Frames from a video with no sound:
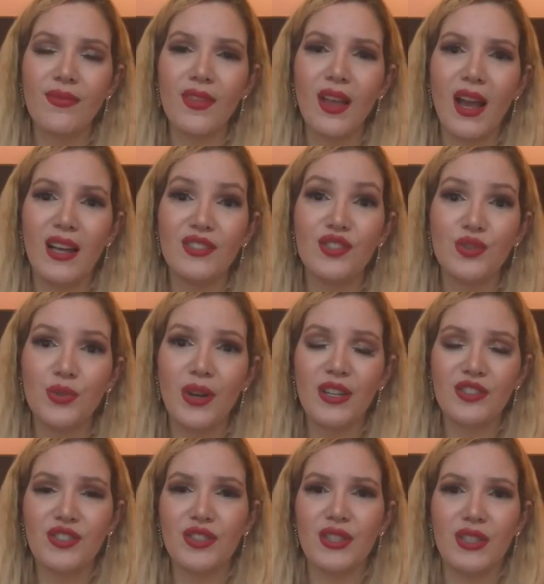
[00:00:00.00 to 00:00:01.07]
a
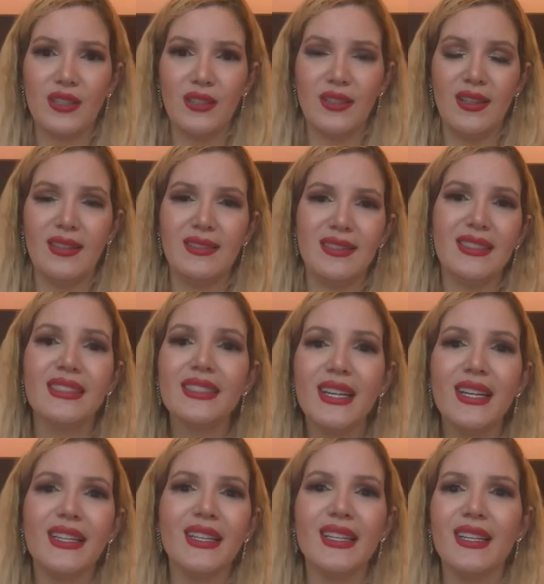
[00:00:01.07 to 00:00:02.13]
structure and
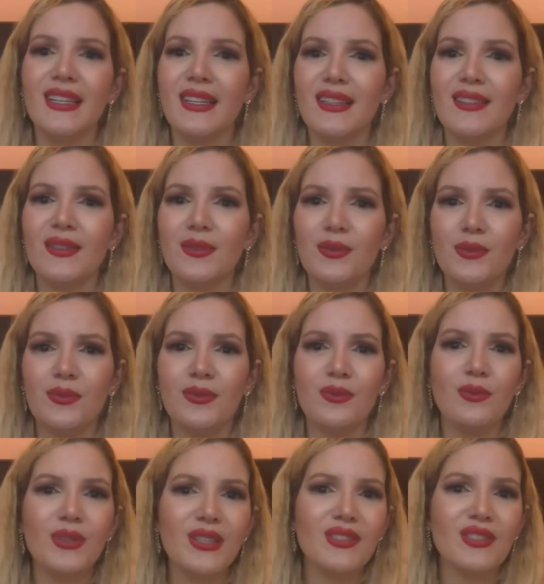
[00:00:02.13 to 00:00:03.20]
study
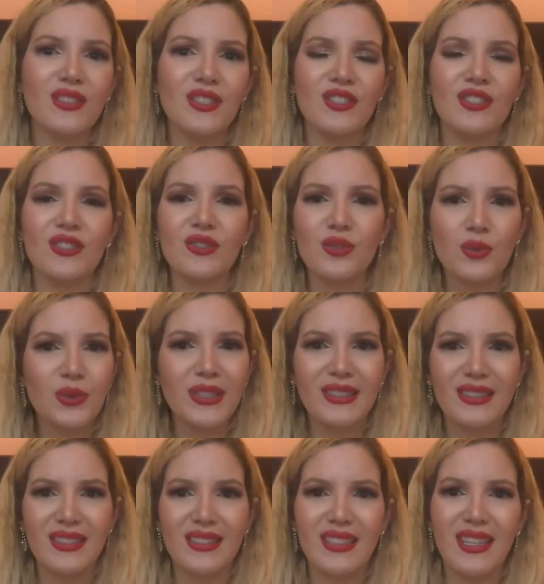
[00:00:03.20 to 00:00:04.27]
and research and
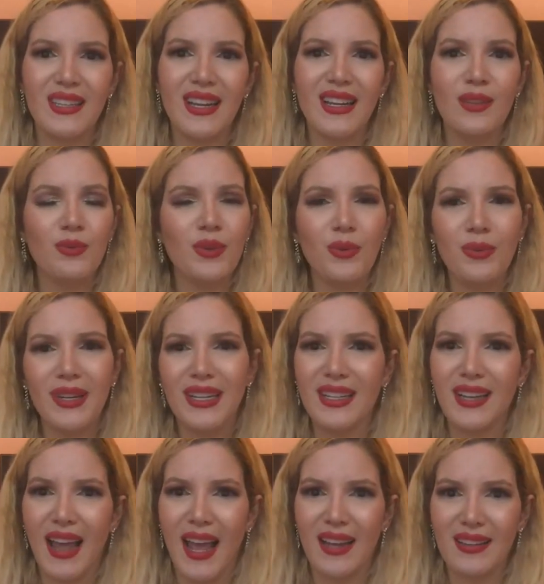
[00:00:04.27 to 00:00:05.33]
sources, and we really
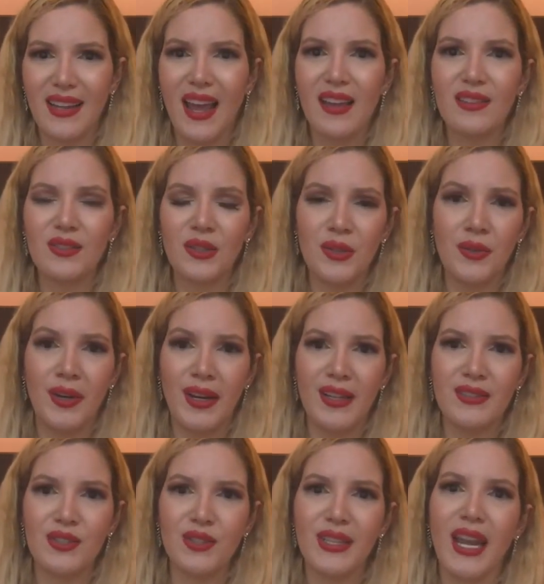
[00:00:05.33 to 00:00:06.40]
lack that in
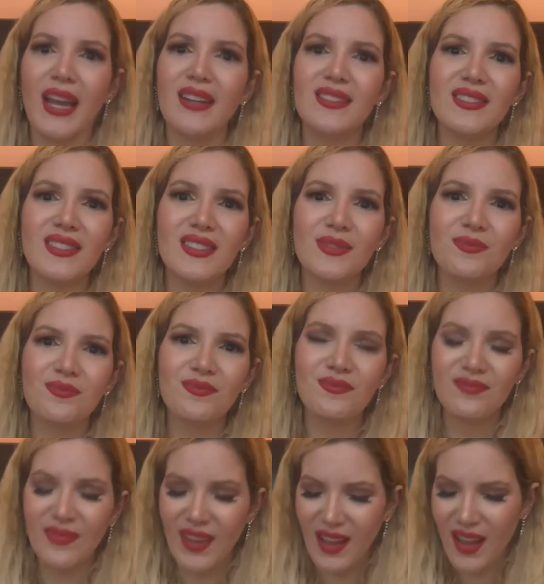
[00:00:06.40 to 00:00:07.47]
Oriental dance.
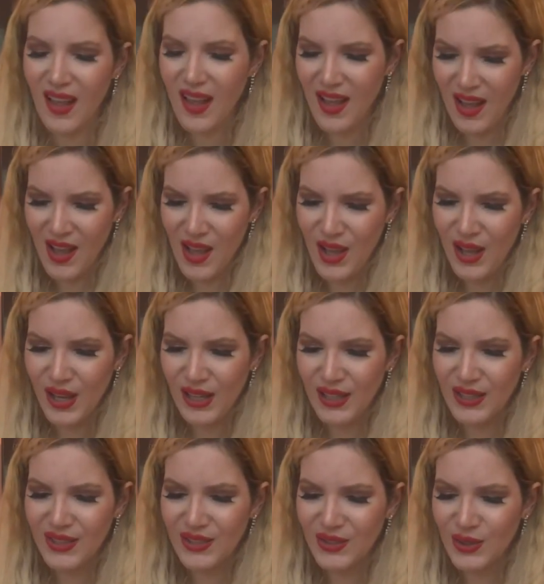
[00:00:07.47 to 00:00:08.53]

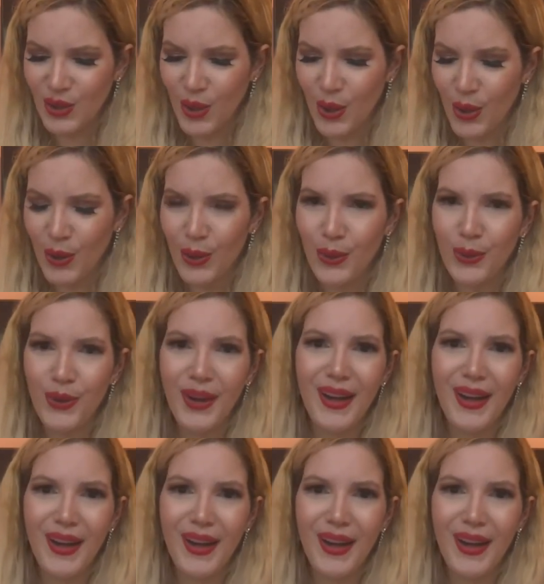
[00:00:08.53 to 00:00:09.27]
So